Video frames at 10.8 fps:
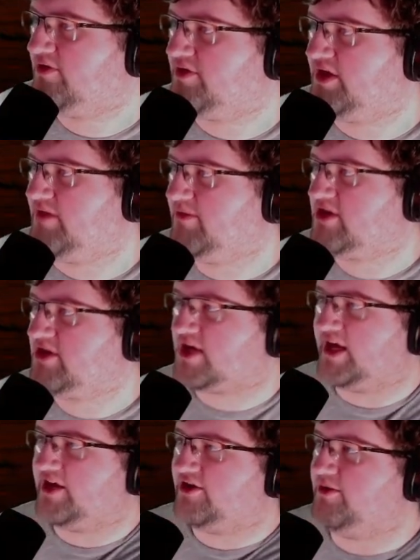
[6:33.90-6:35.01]
the meager
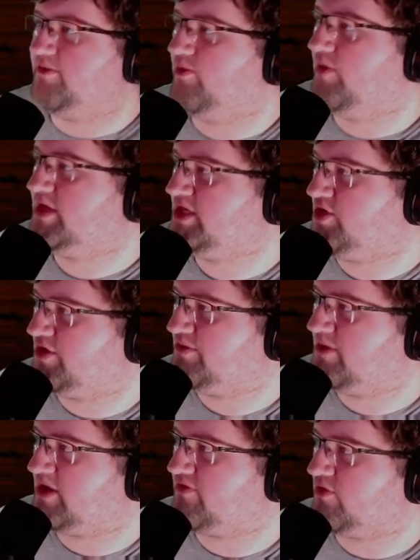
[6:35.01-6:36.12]
coyote, but what did you expect
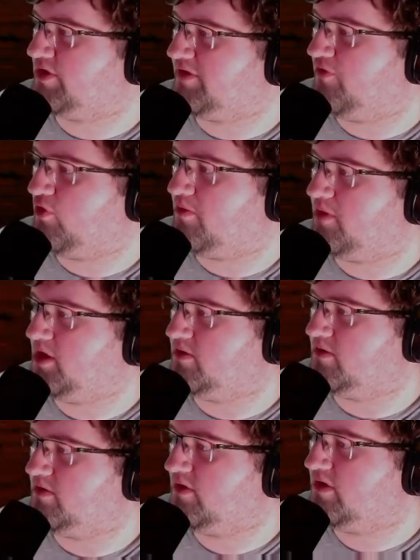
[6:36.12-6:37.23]
for only 4
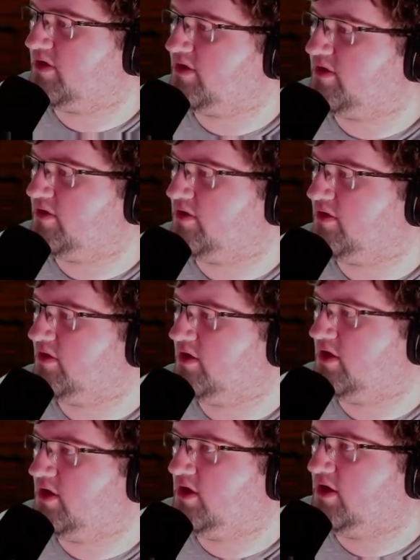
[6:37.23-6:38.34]
bones?
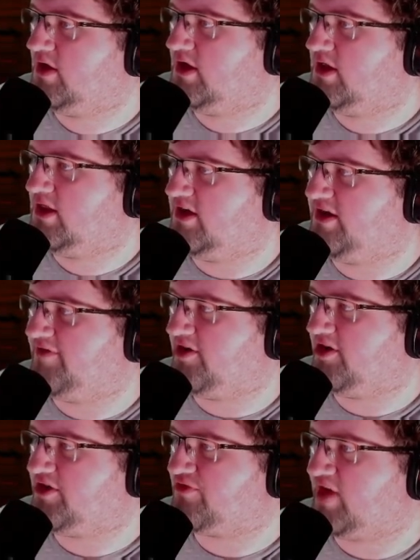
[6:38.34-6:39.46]
The
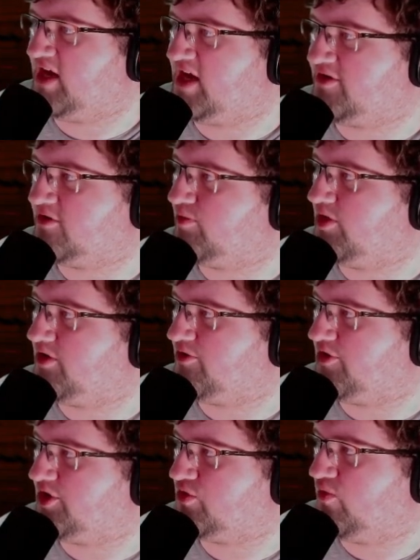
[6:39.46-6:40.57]
nefarious rattler, a brittle
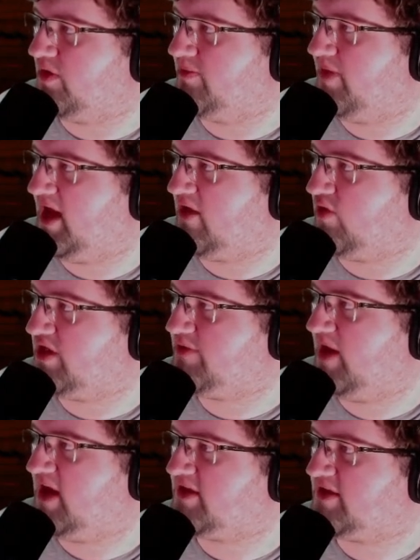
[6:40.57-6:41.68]
creature once
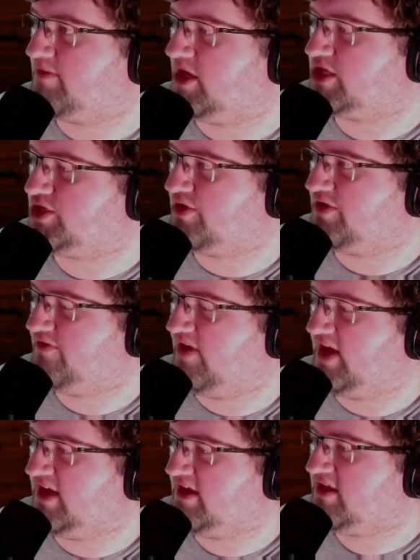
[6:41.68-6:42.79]
past its monstrous
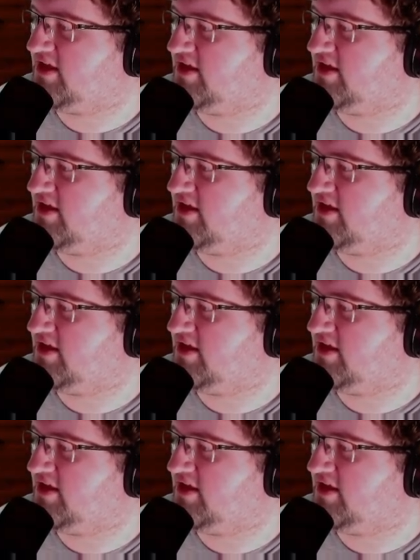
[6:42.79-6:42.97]
fangs.